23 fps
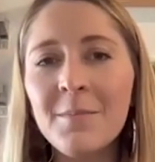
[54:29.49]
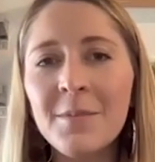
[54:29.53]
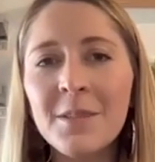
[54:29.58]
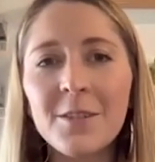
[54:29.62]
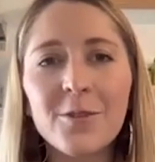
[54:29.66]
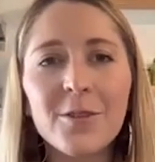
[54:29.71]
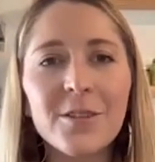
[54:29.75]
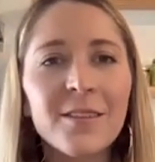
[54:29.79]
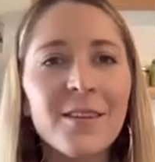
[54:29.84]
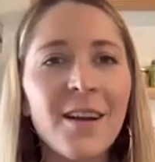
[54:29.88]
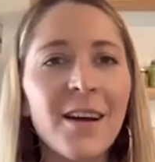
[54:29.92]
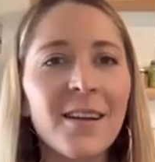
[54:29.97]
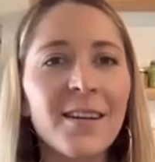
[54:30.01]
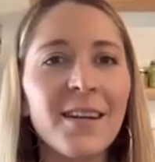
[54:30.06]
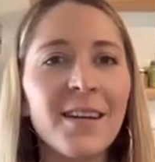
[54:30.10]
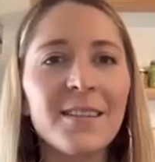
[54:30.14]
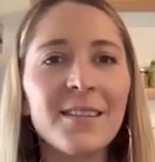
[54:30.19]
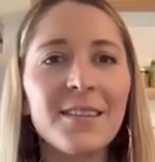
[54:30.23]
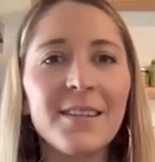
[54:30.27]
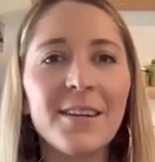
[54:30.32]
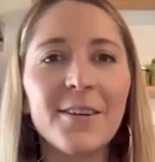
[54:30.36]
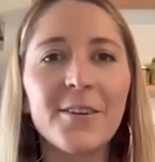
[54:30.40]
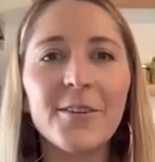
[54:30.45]
So it's not
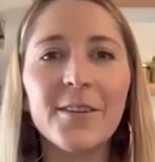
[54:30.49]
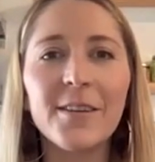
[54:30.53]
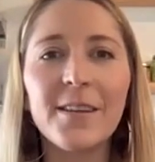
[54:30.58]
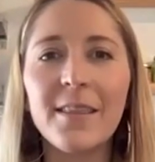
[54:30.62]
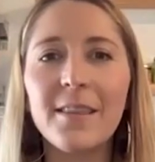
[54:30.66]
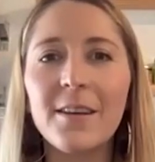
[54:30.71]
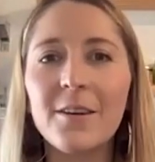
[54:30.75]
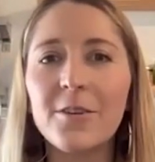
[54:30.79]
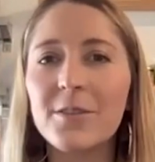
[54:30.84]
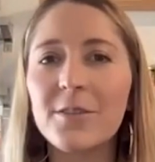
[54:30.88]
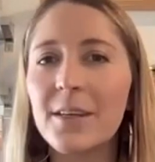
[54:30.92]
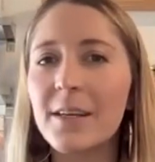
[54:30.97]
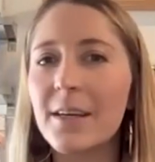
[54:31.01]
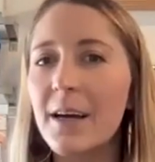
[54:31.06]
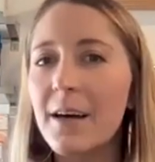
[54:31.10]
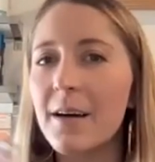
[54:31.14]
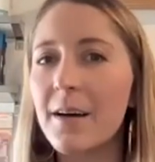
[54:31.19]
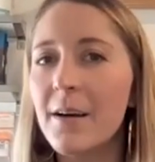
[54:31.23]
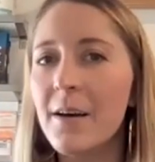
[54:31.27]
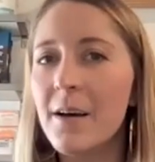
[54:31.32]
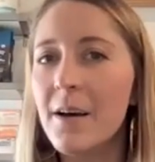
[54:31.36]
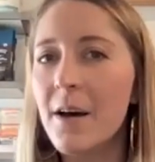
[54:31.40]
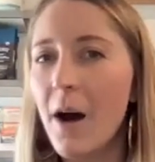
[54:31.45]
necessarily that there's like a